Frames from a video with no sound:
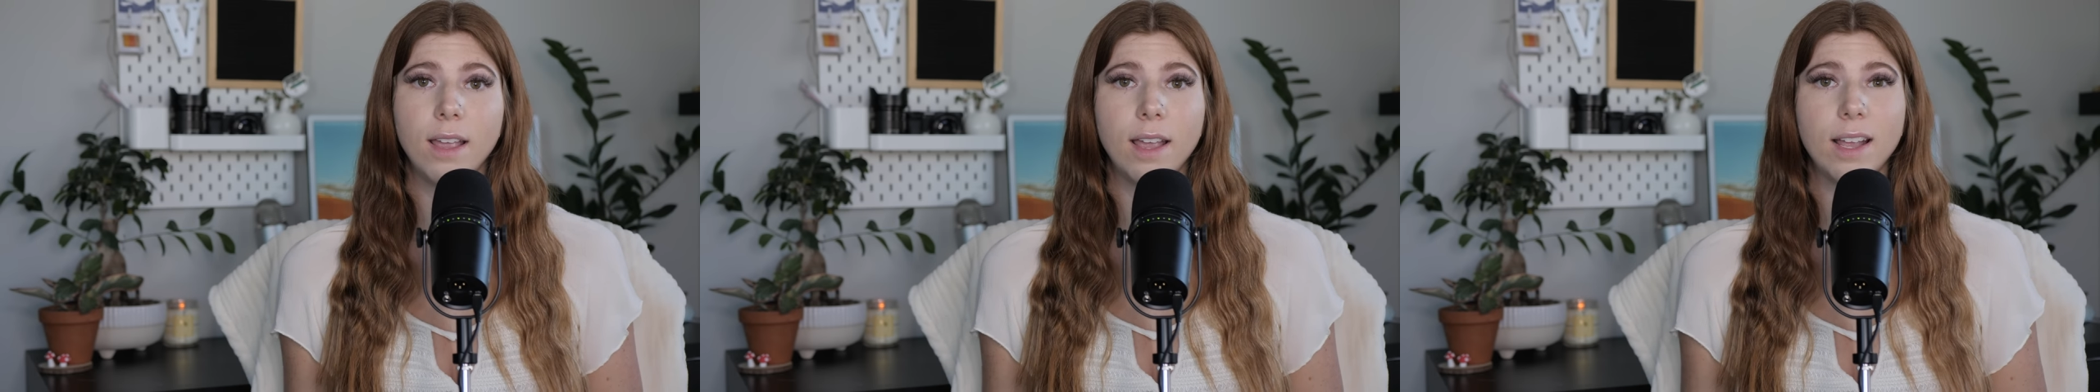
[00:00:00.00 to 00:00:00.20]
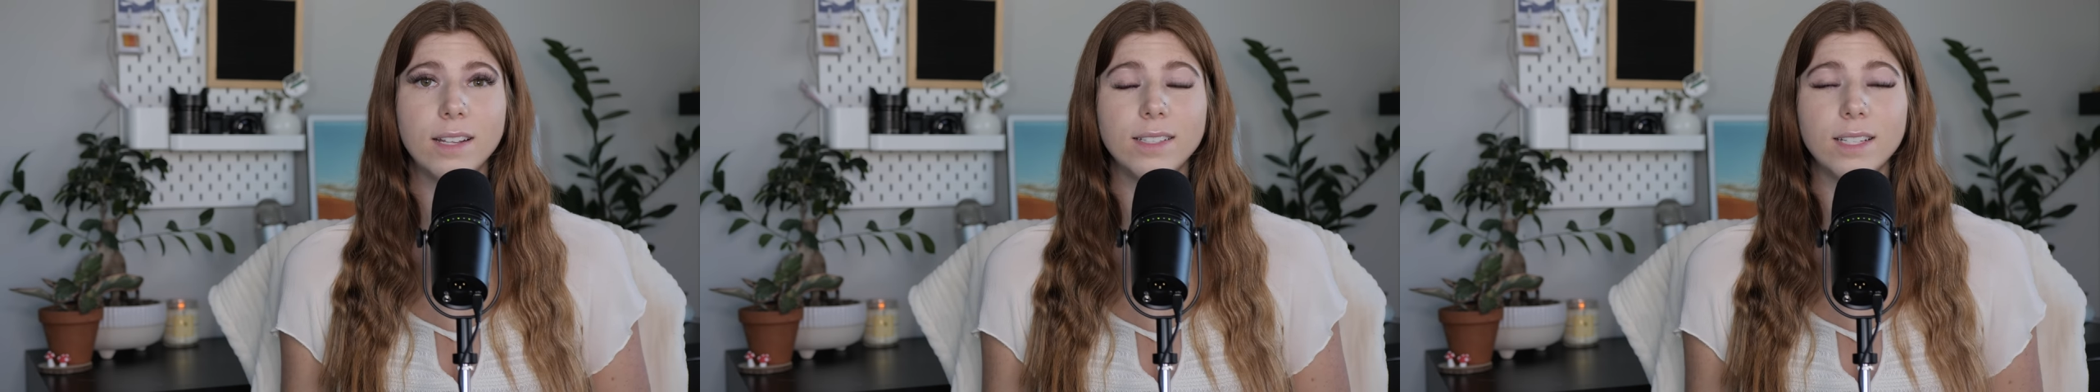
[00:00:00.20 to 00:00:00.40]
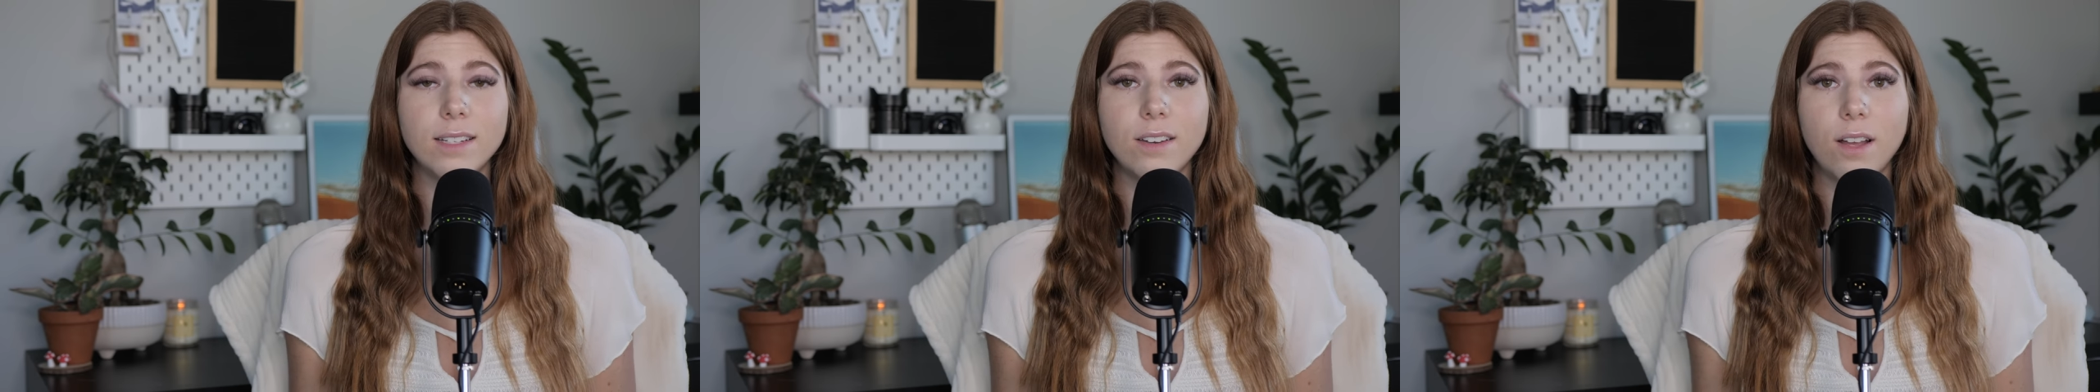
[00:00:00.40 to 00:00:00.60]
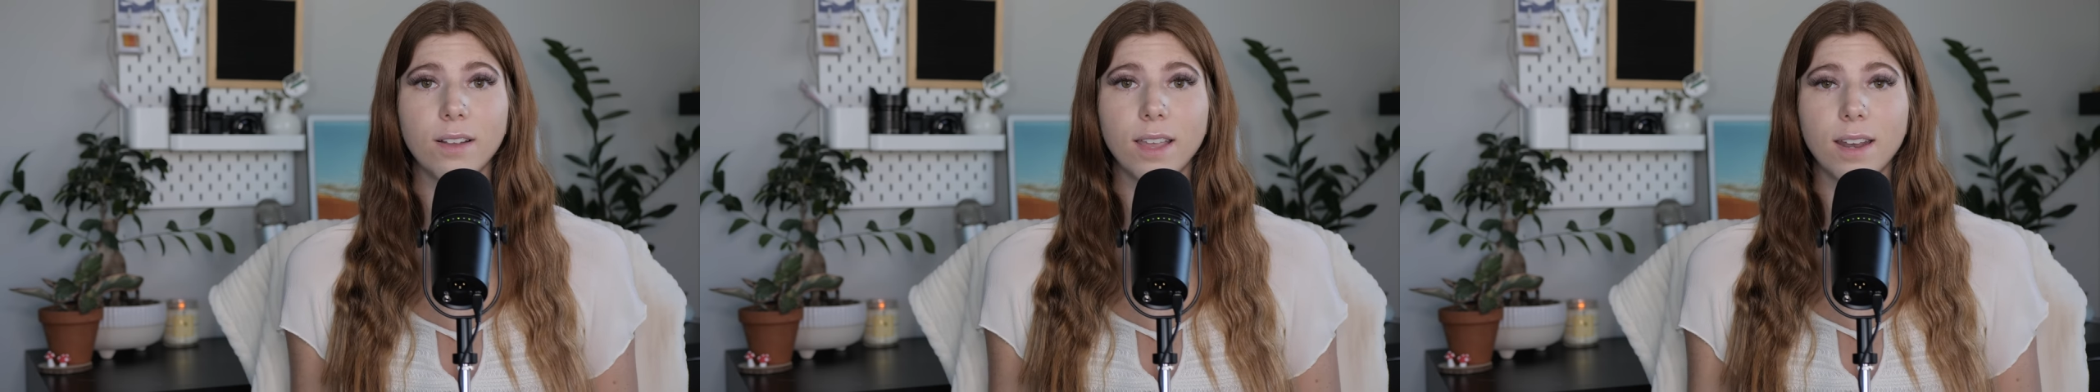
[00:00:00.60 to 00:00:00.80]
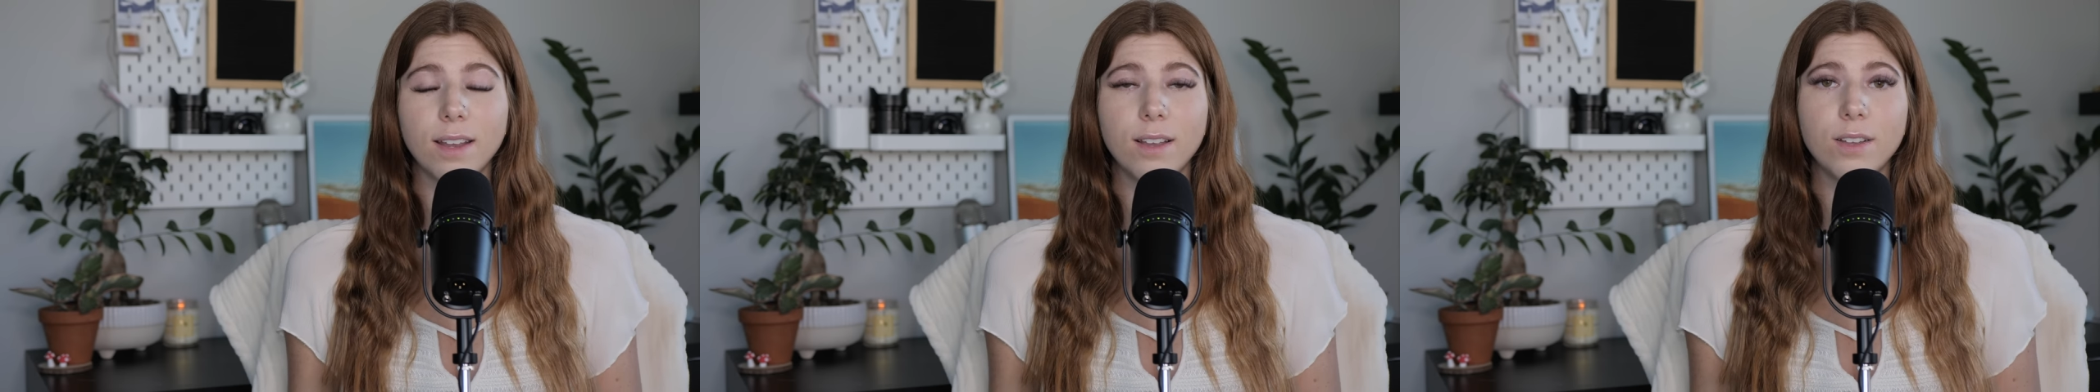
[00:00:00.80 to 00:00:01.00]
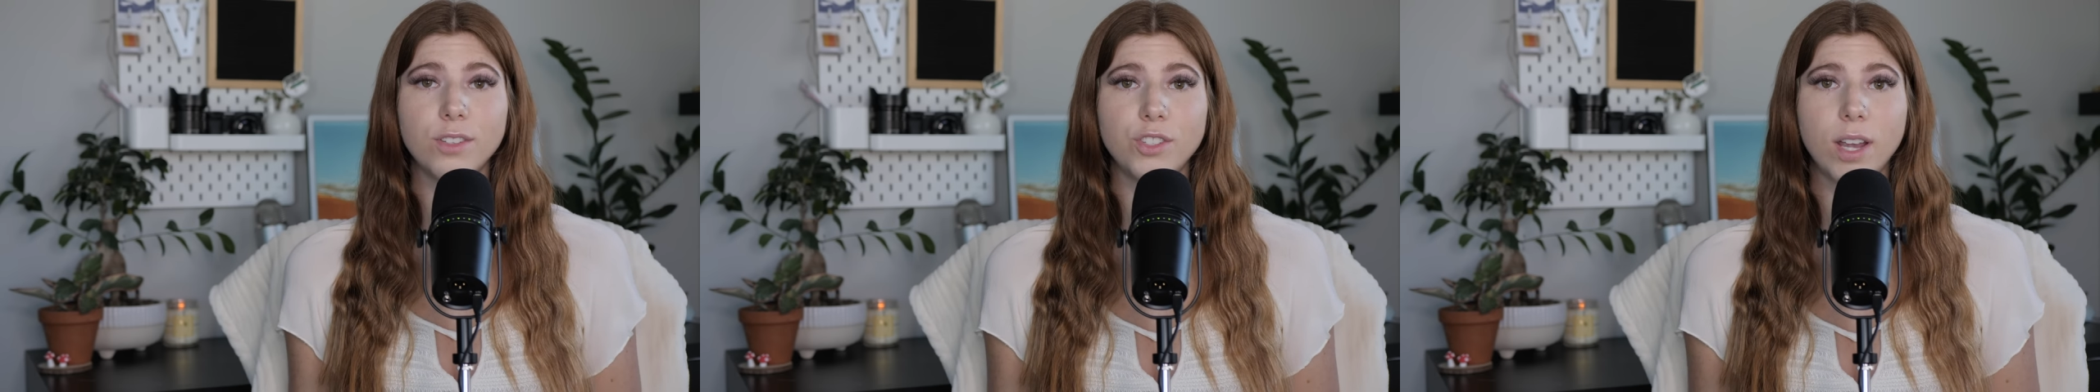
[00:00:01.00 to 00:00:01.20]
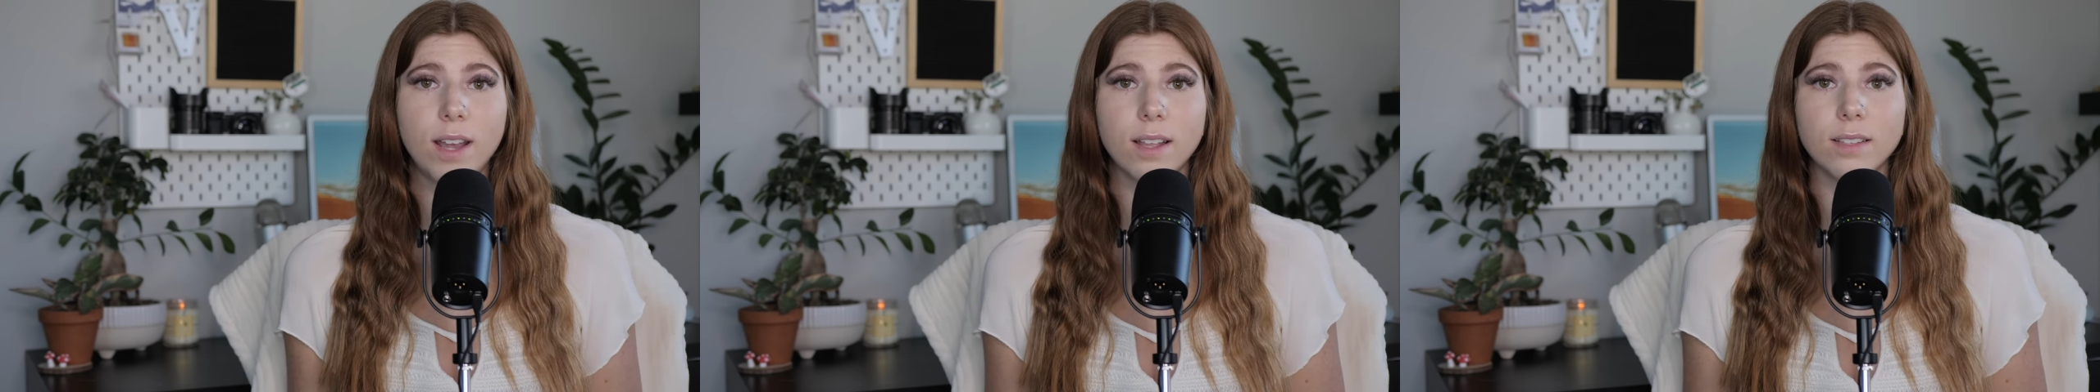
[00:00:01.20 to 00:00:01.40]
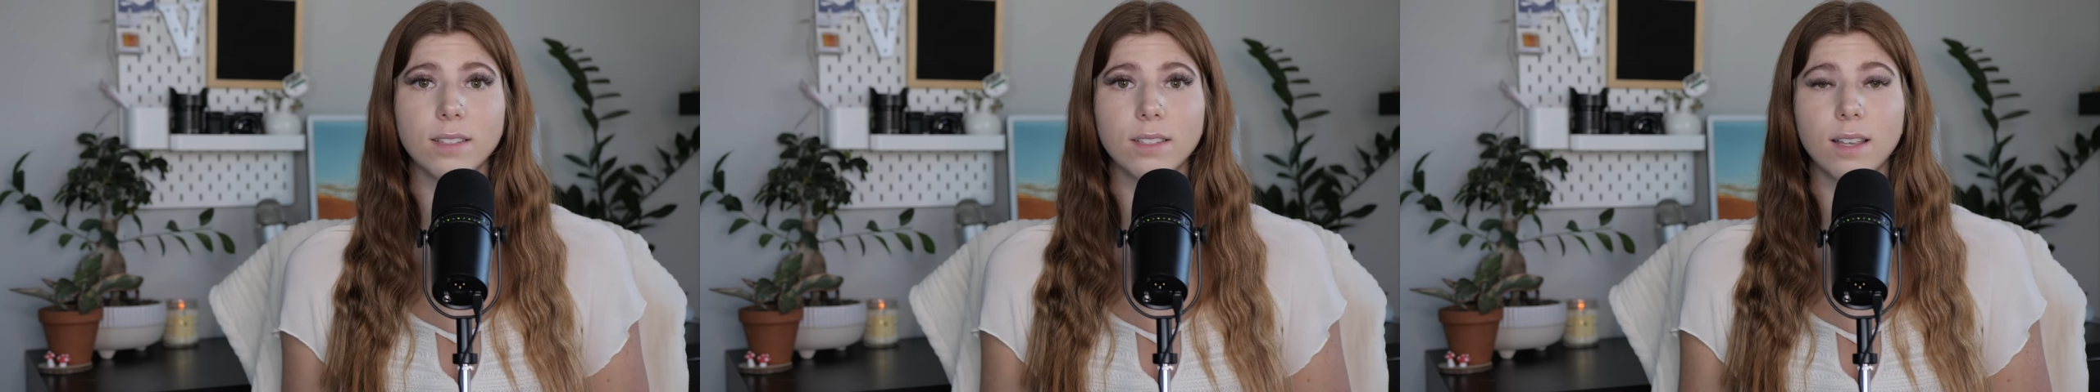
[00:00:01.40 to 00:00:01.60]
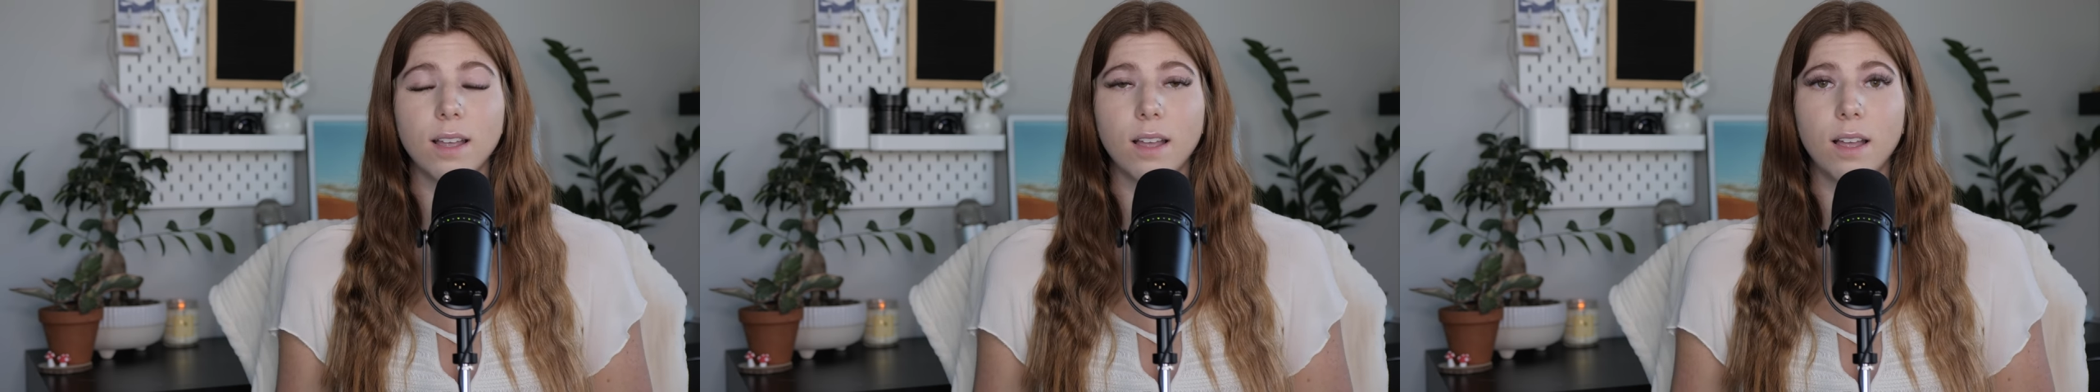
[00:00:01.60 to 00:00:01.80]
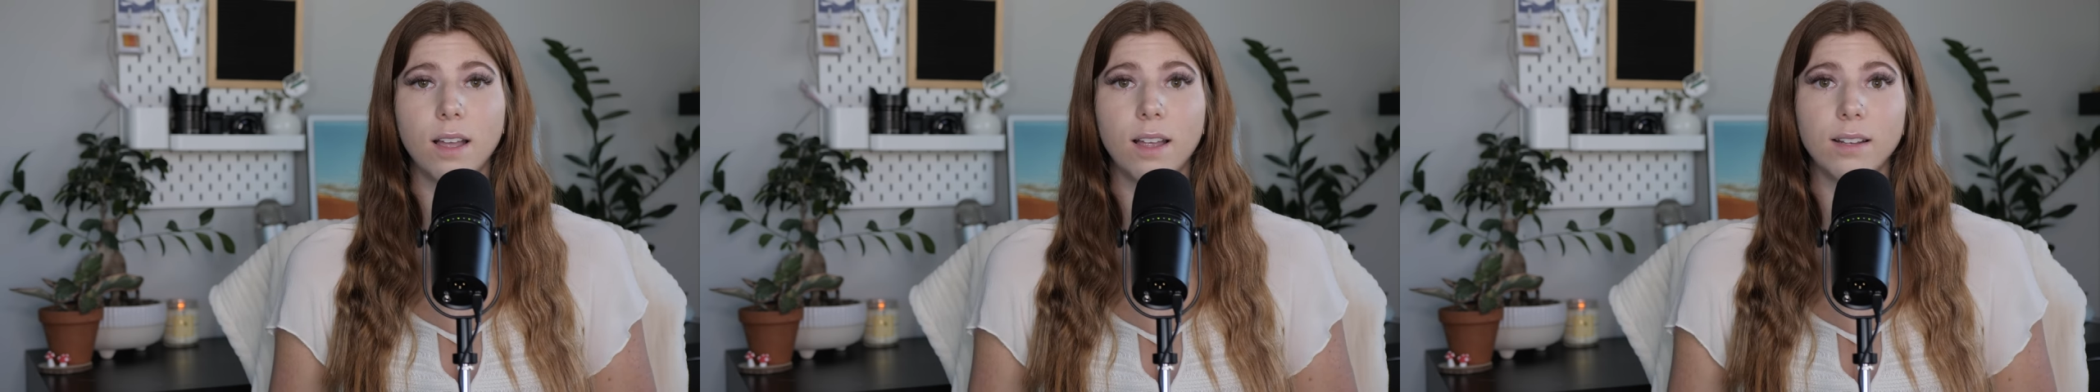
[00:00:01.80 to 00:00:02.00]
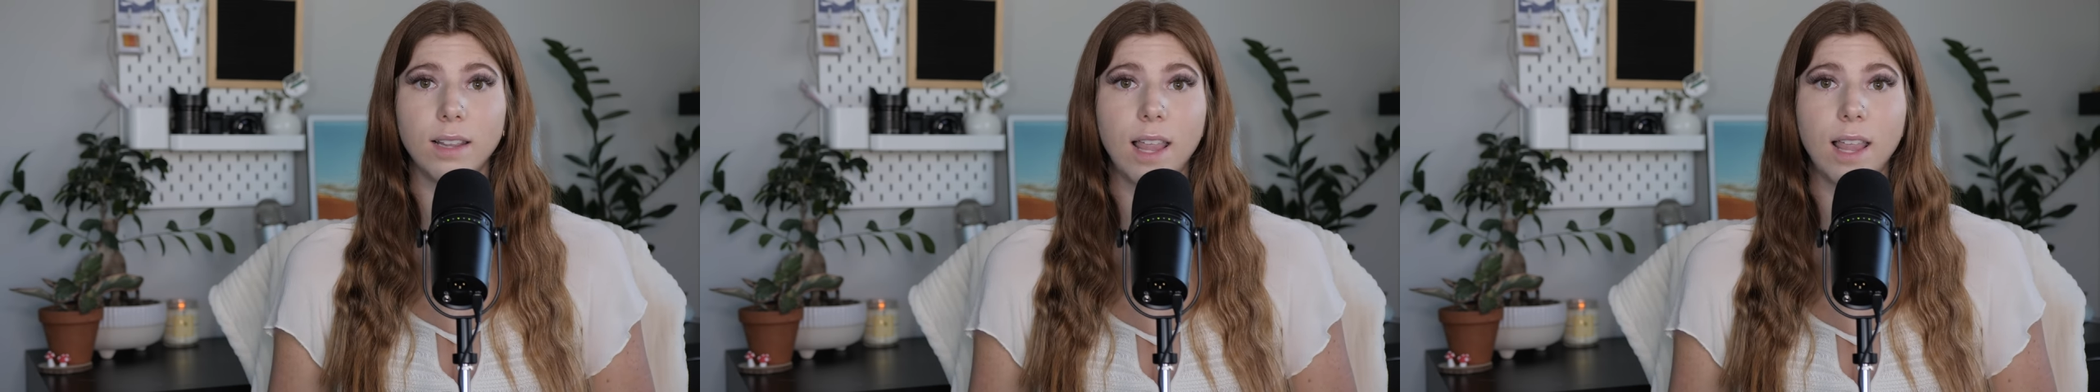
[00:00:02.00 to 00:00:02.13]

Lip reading: and did not get a good chance at